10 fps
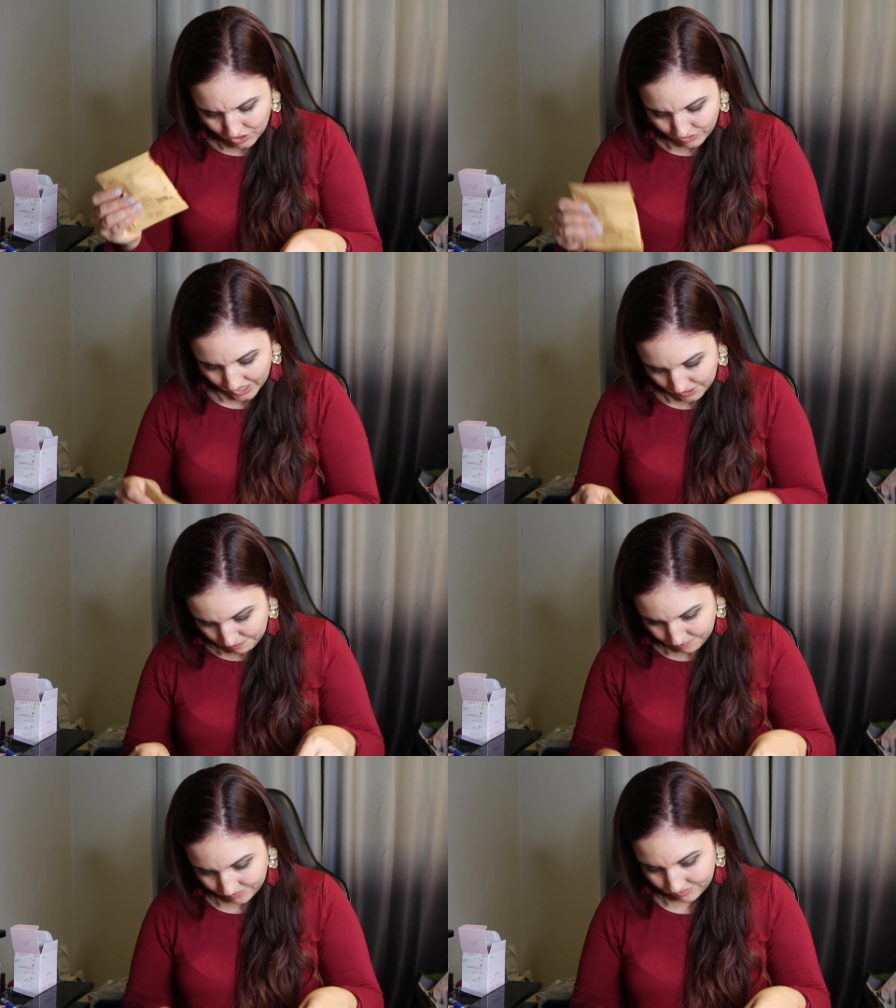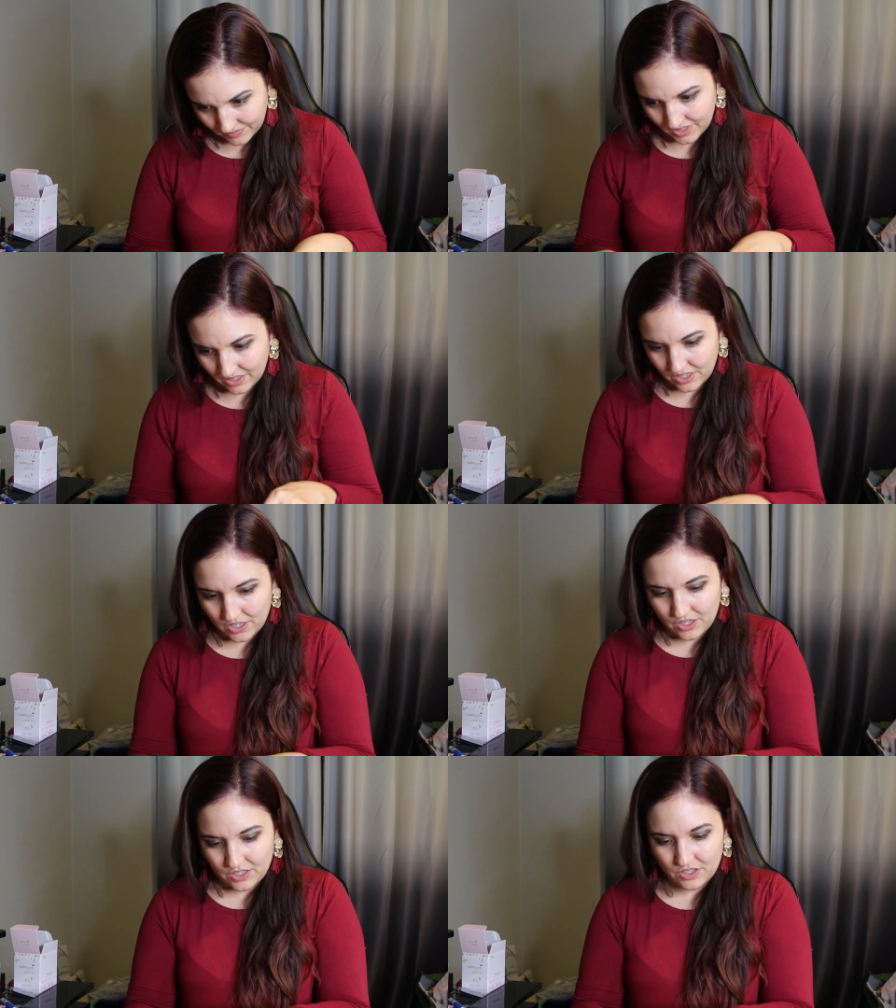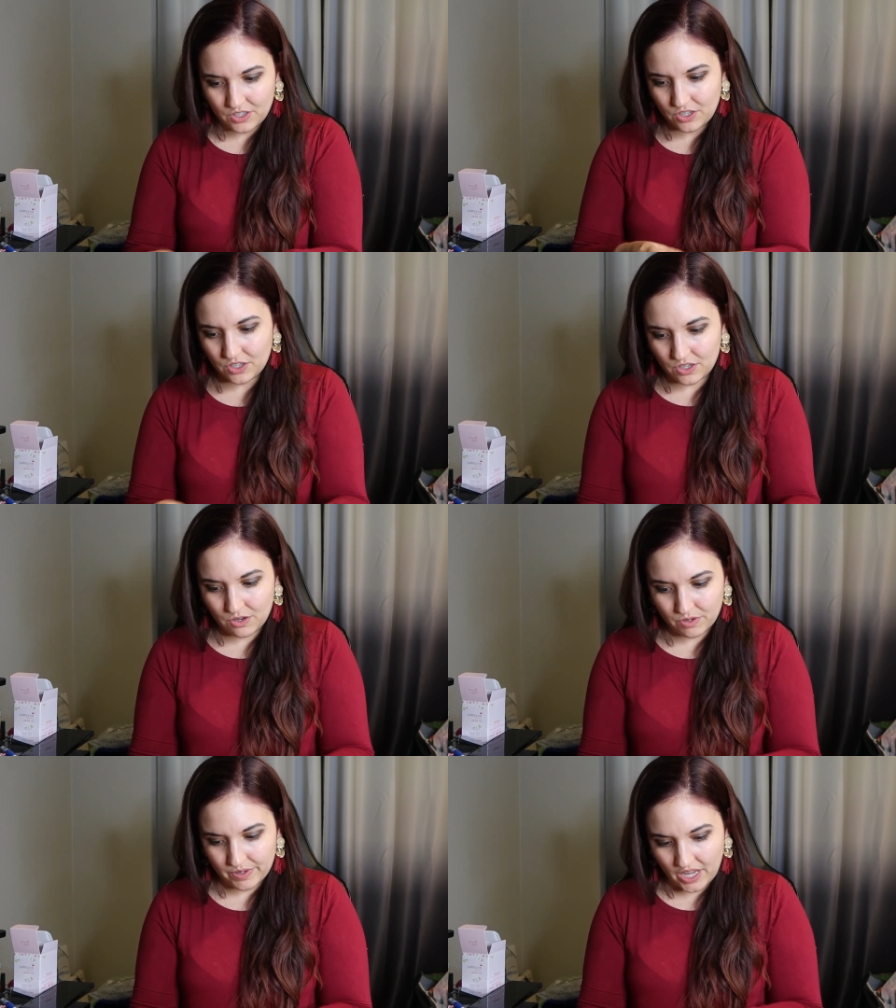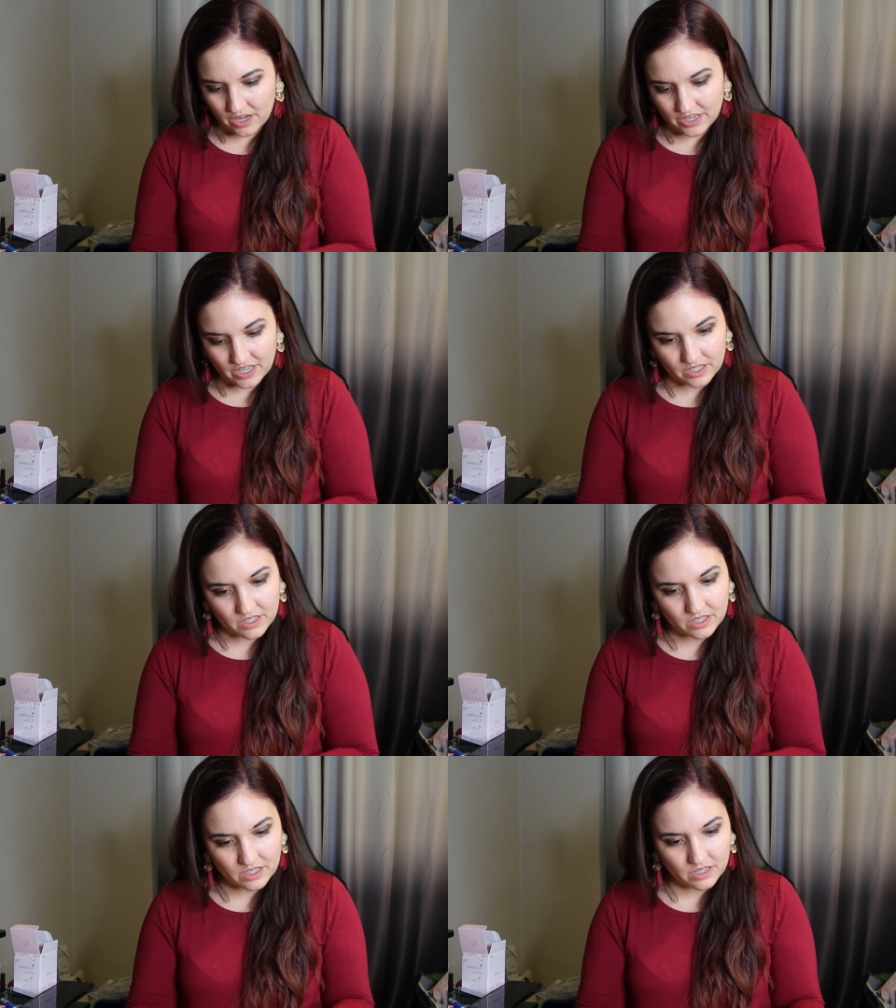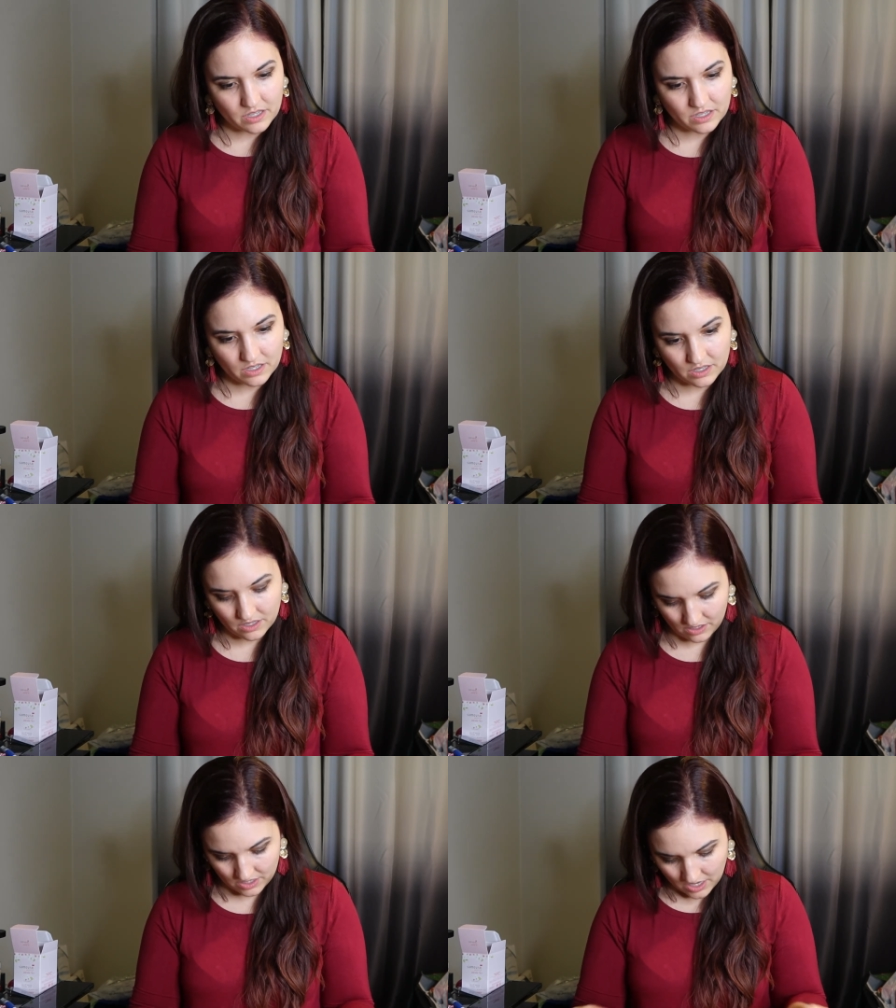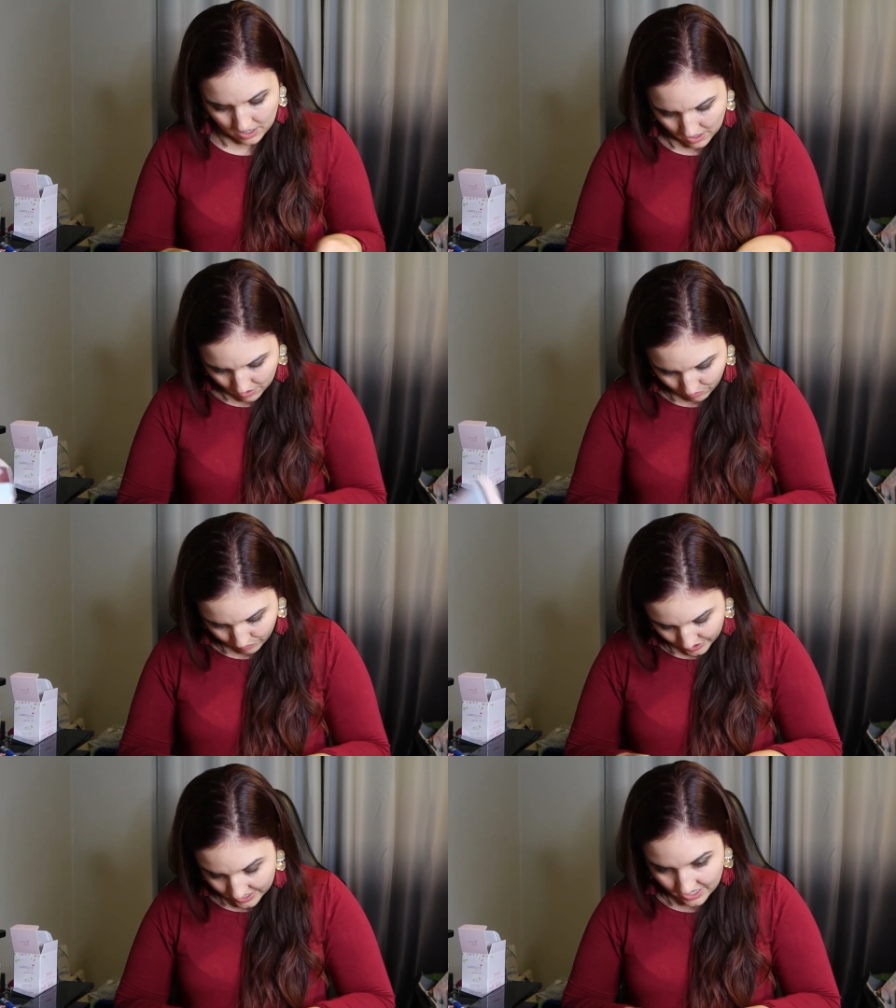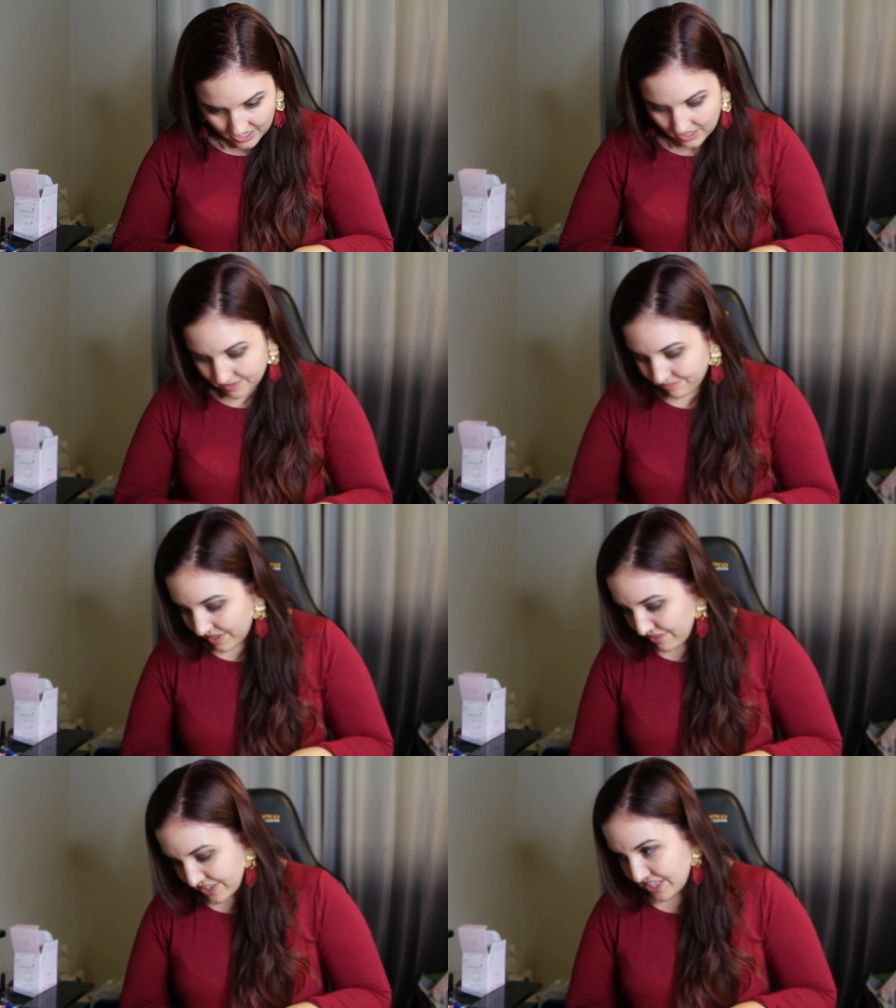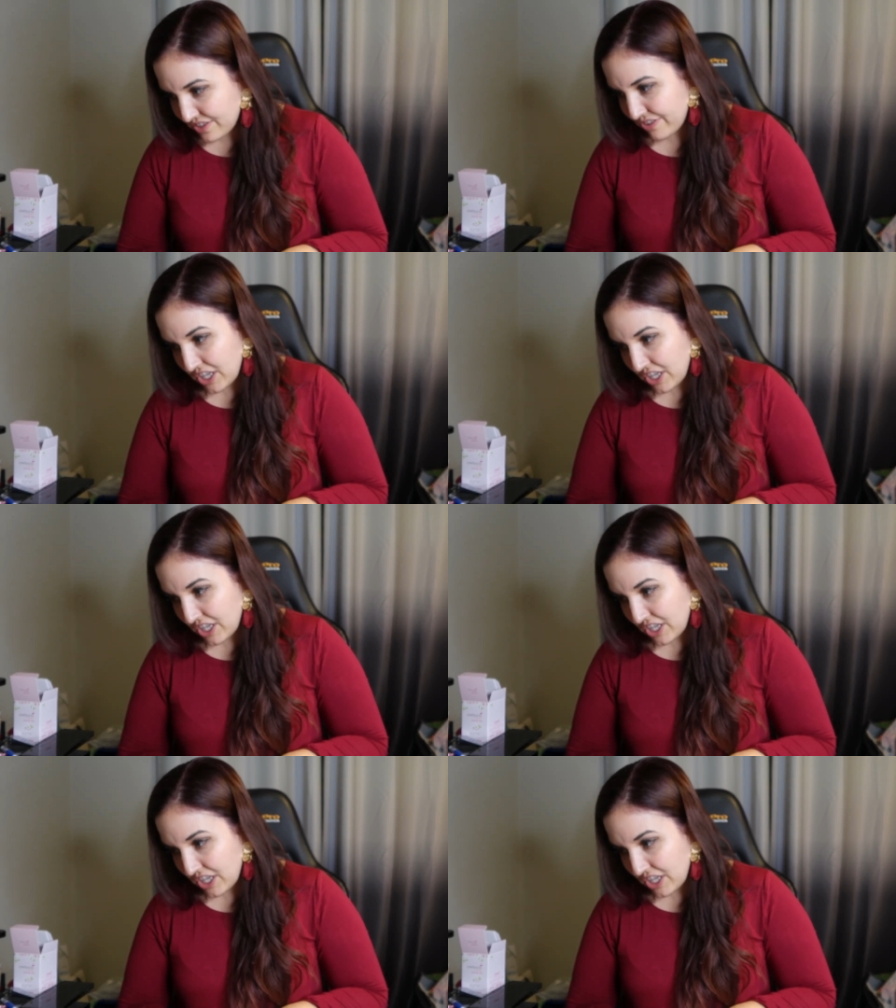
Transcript: Okay. So what do we got next? We got, everything's